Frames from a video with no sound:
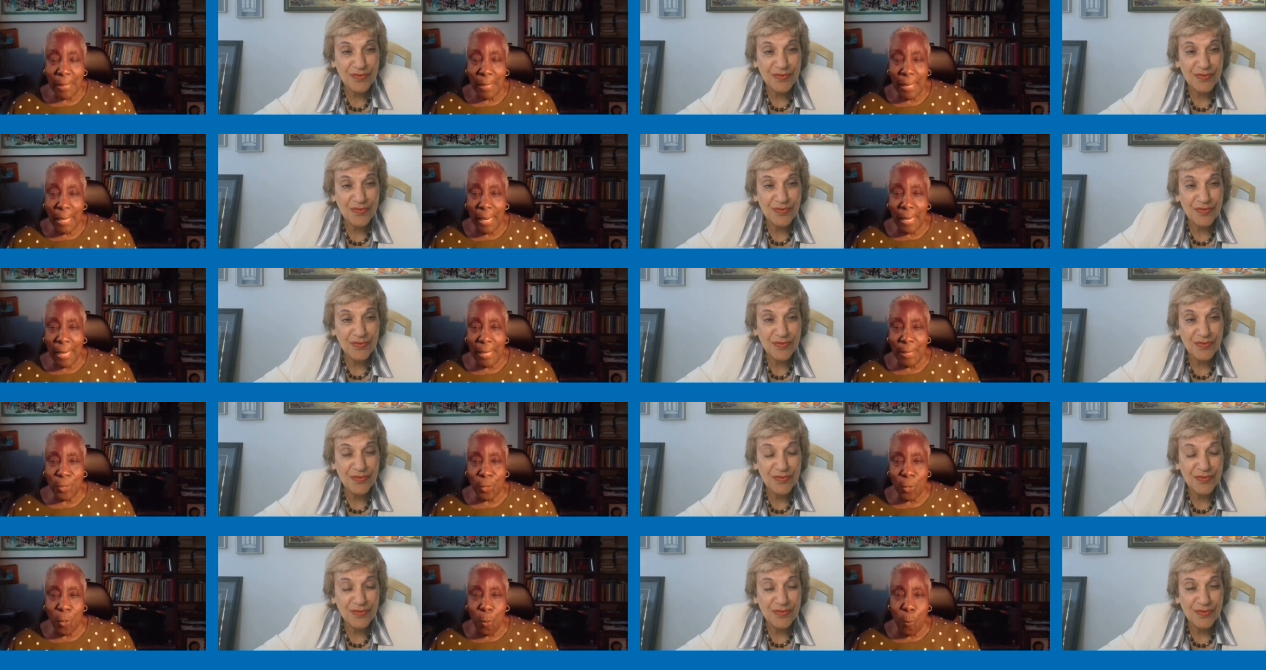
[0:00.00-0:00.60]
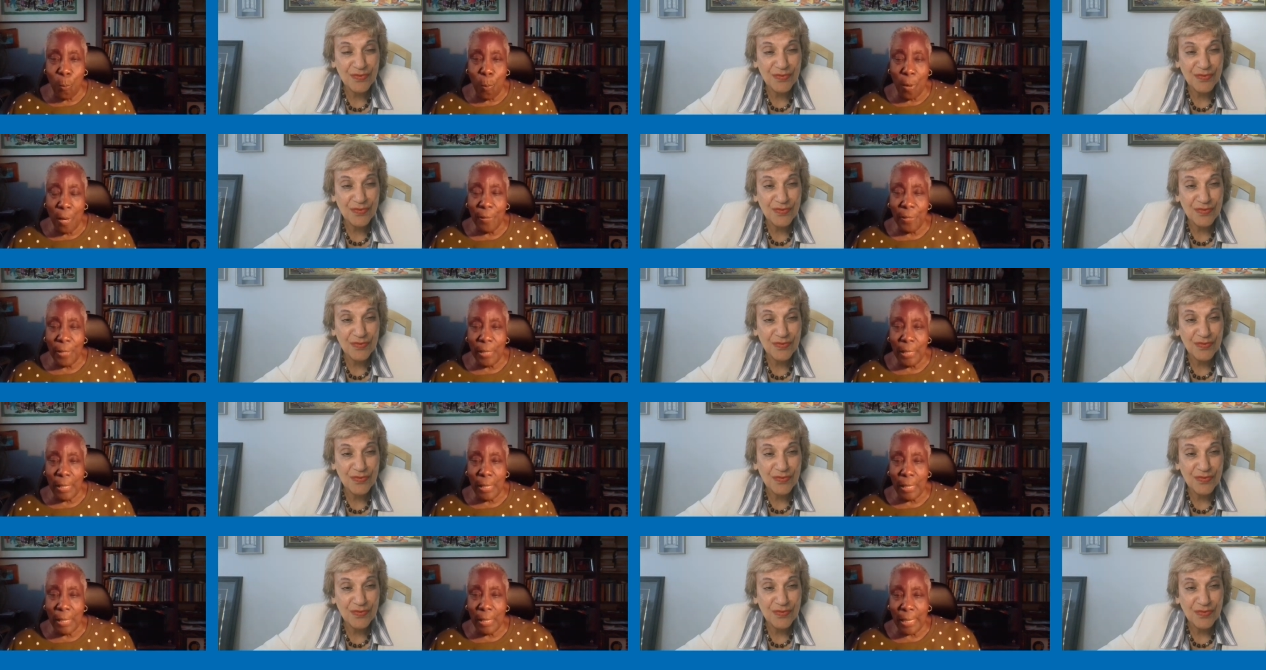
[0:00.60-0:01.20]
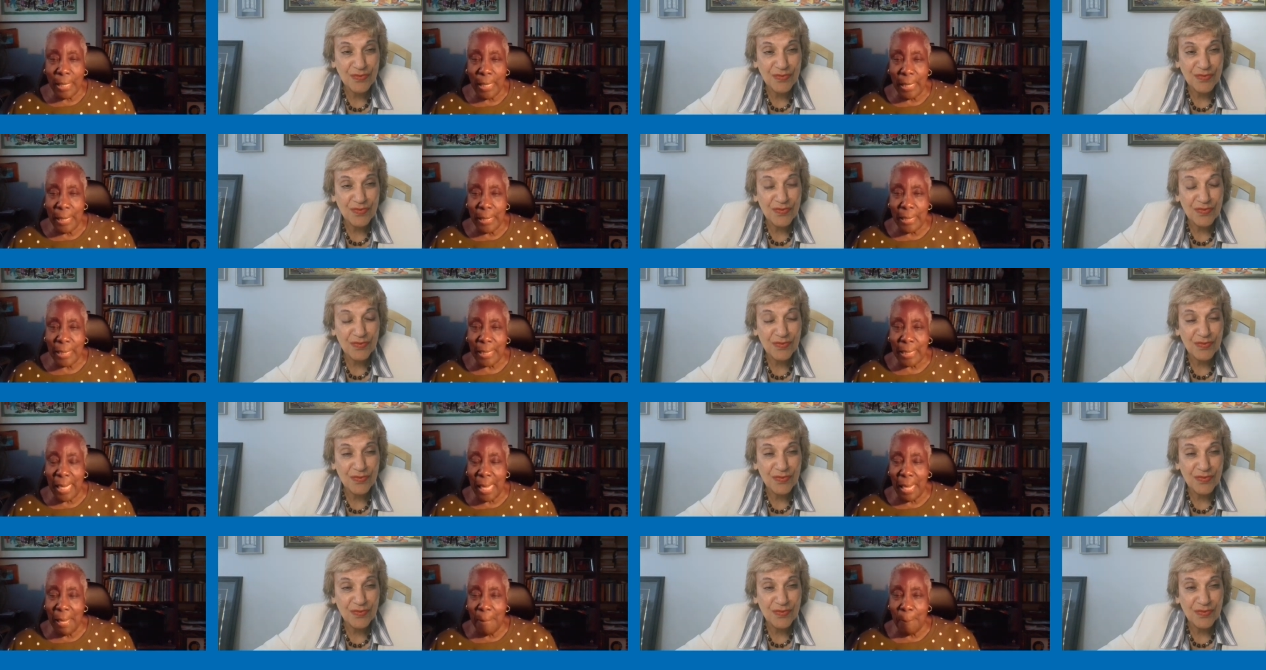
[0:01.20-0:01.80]
Speaker 1: And so one of the young kids
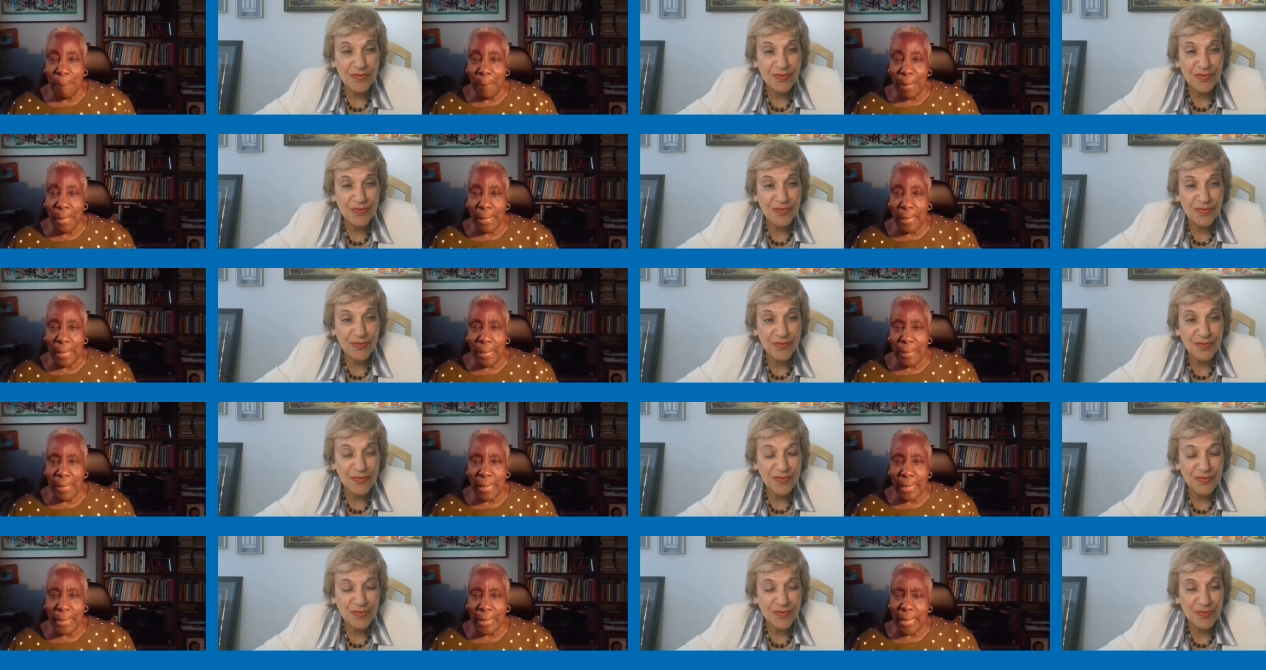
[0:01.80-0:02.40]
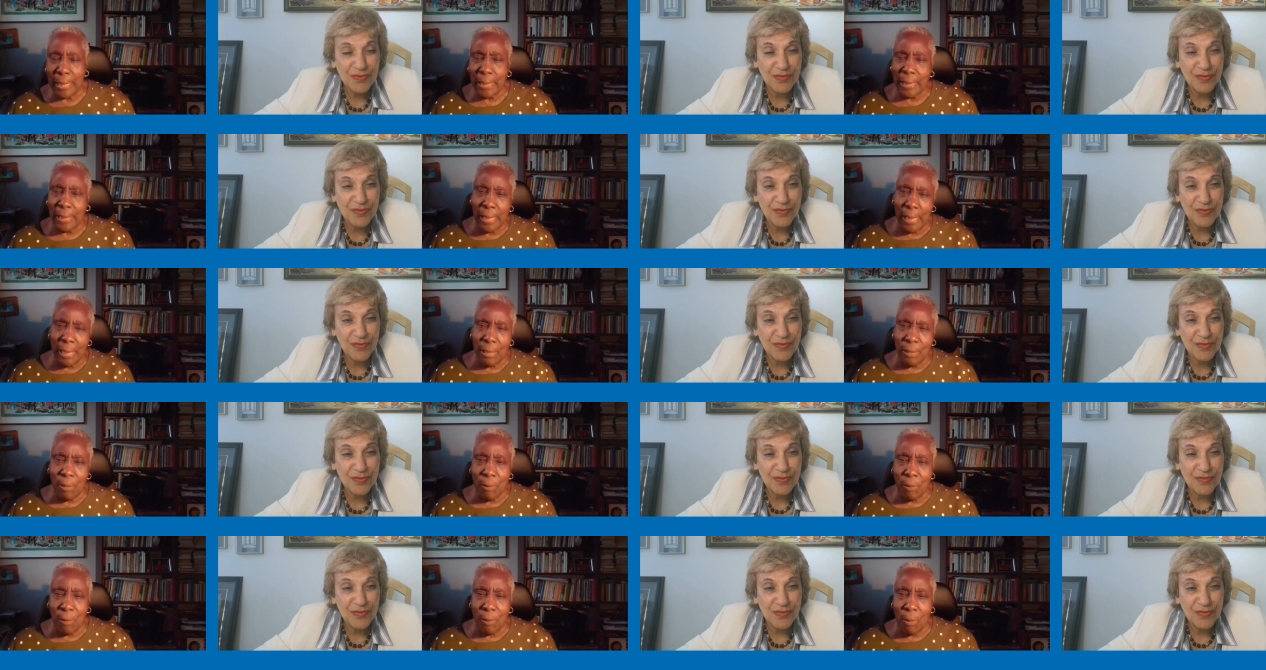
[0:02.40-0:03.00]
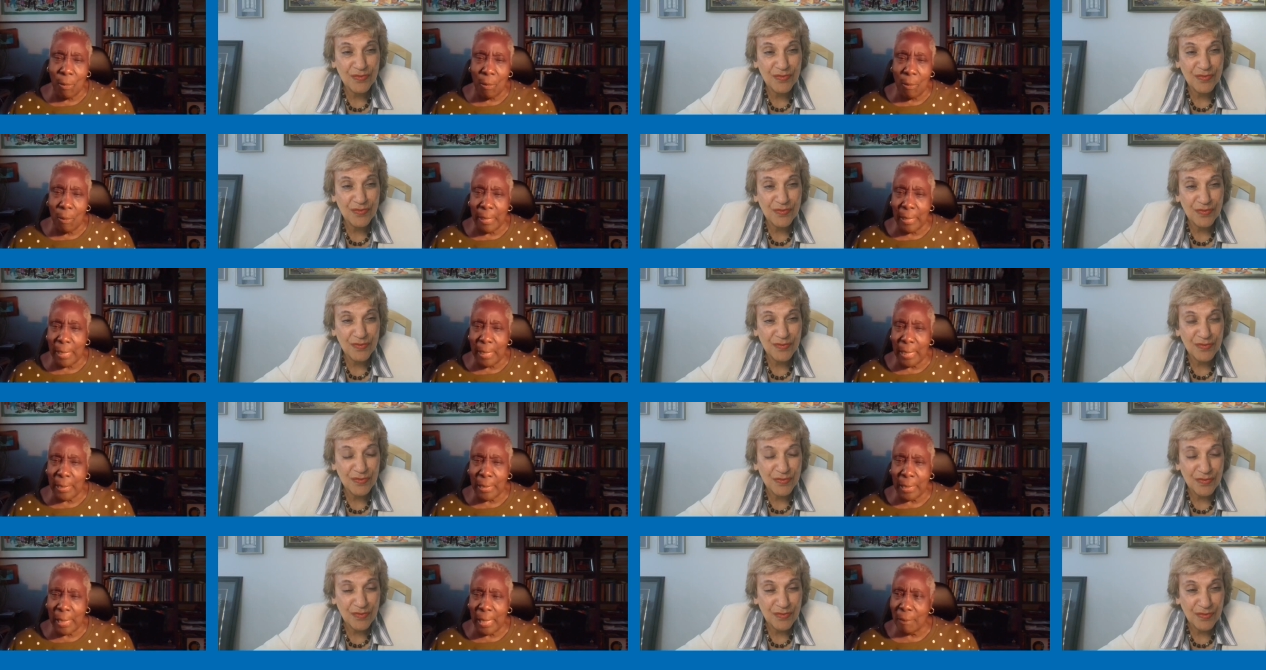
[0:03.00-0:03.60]
came in and they said, "Did you know?" And
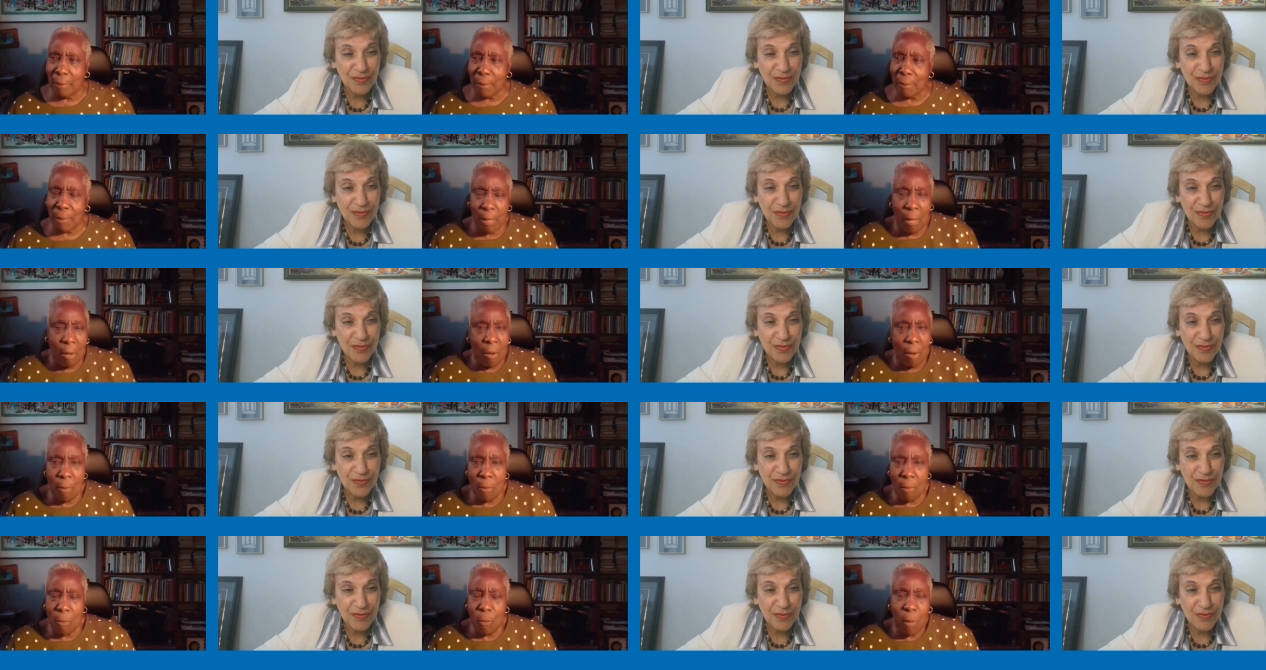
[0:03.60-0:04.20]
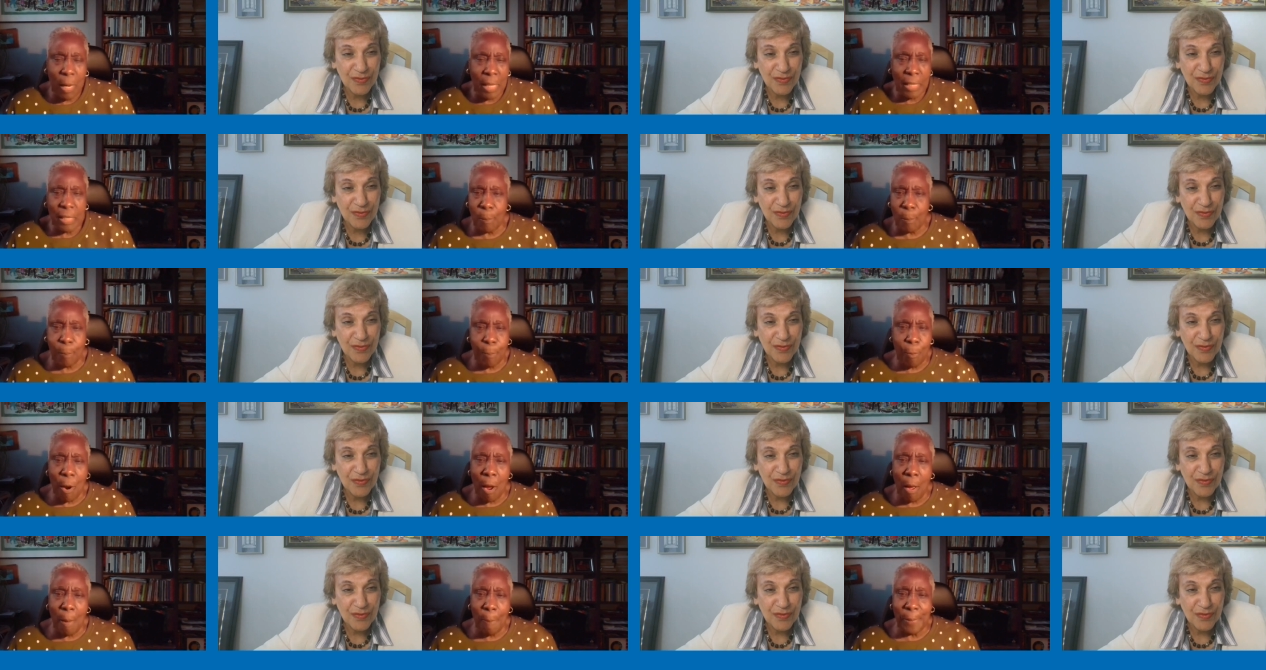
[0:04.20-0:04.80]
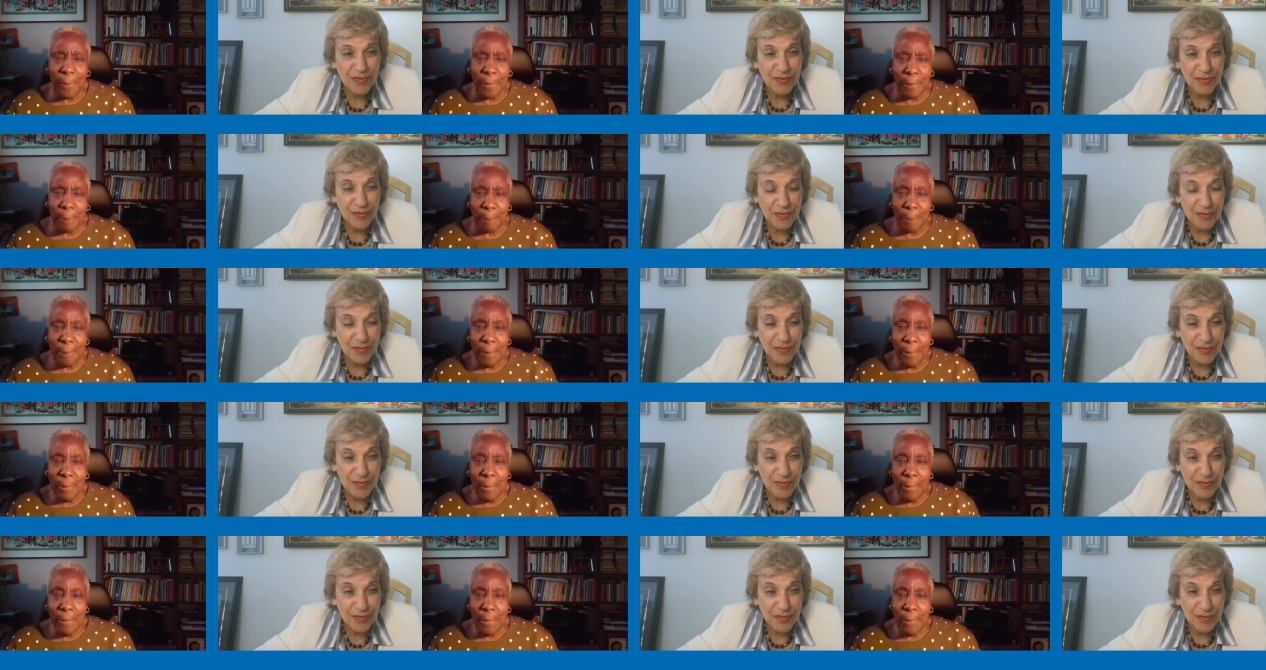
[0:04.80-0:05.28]
they said, "So what's the problem?"